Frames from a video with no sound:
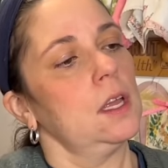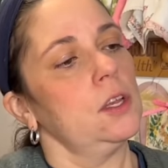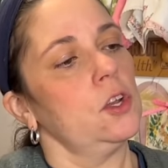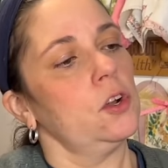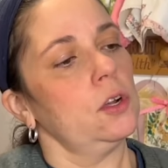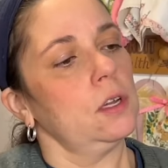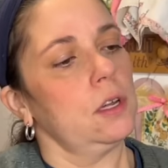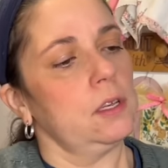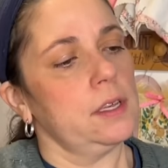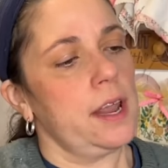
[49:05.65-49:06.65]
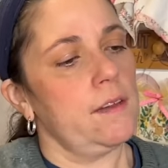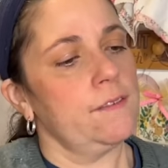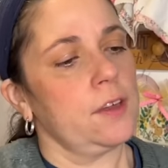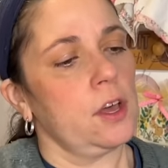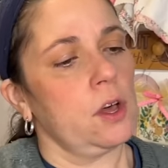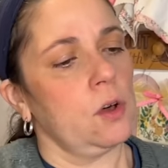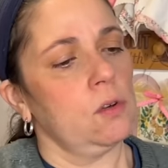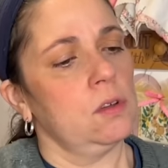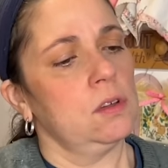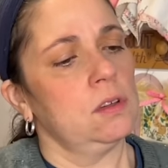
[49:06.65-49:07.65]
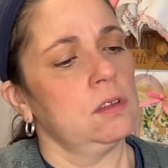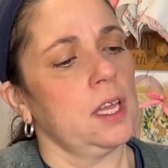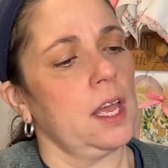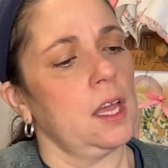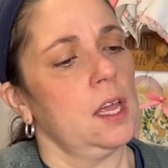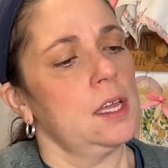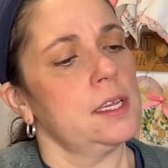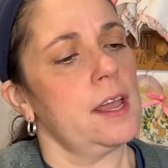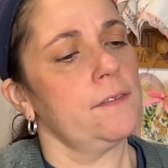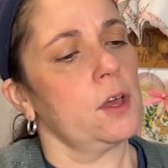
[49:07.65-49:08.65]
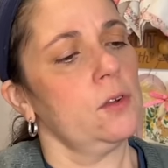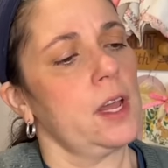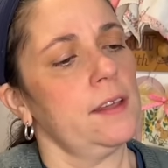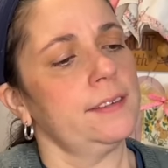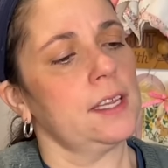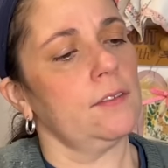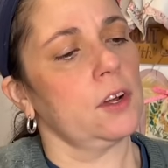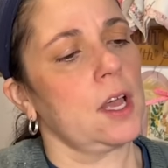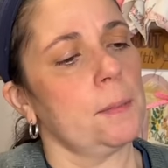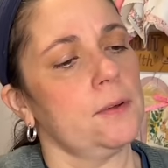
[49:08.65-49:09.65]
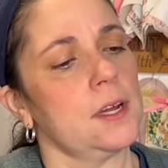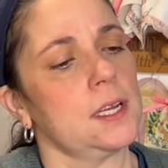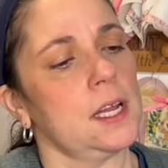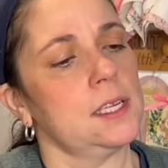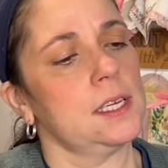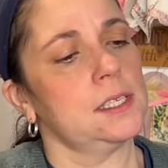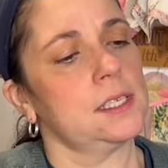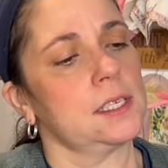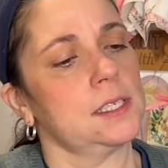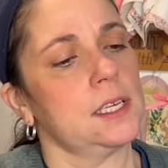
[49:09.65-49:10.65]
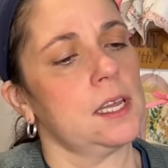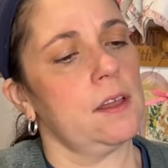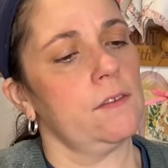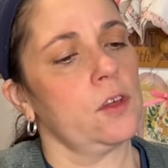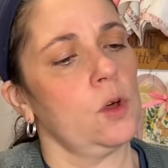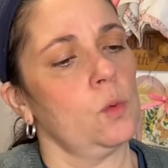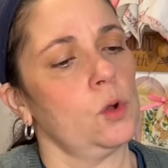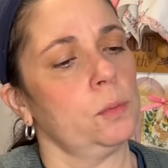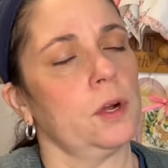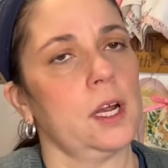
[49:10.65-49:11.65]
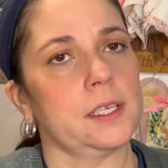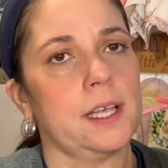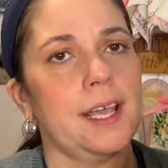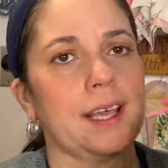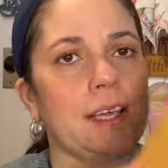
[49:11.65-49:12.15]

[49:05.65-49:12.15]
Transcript: Ner uh, Nevco. Yeah. Nevco Knife Saver. Copyright 1960 Nevco Wood Products, Inc.